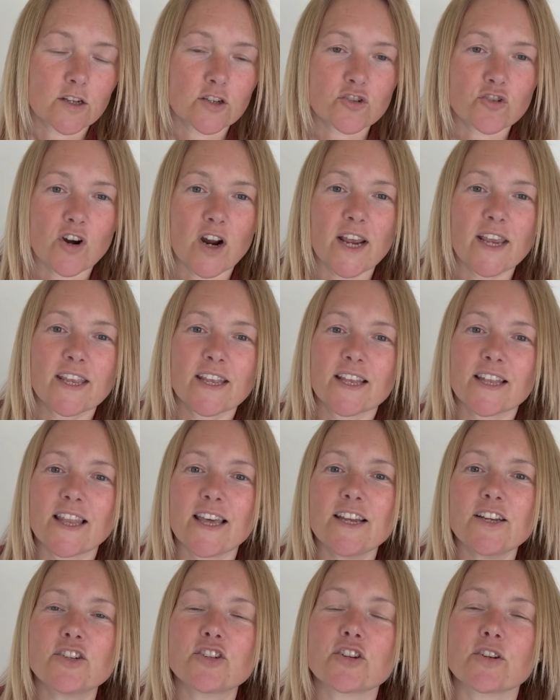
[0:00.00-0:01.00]

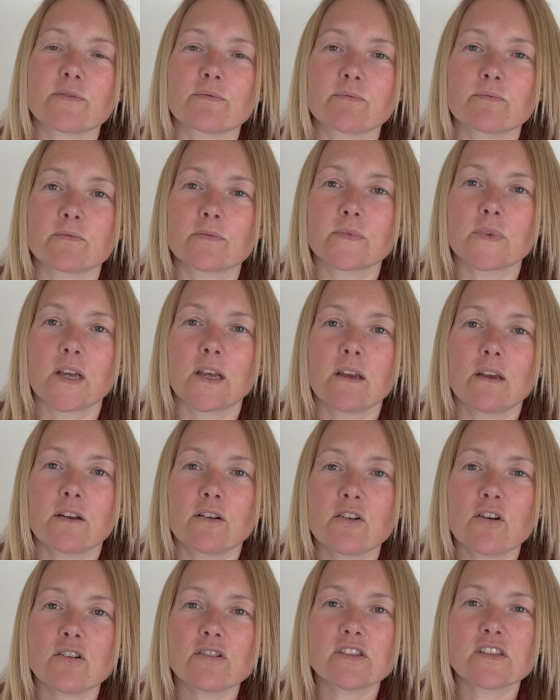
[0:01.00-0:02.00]
Triangulation.
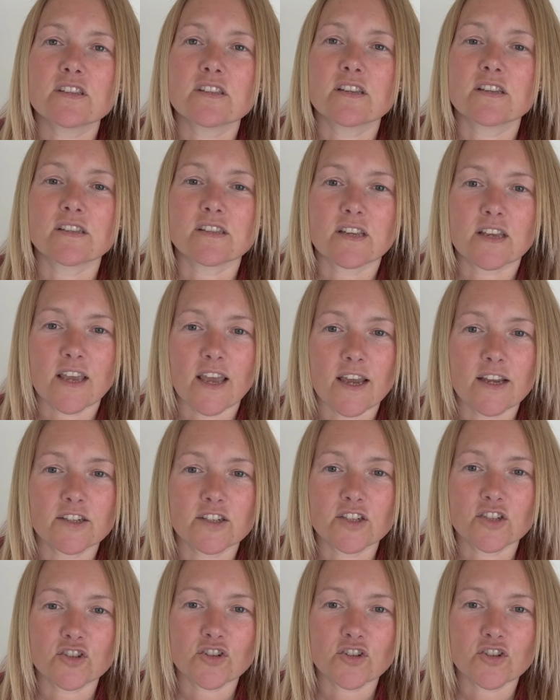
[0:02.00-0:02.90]
Narcissists engage in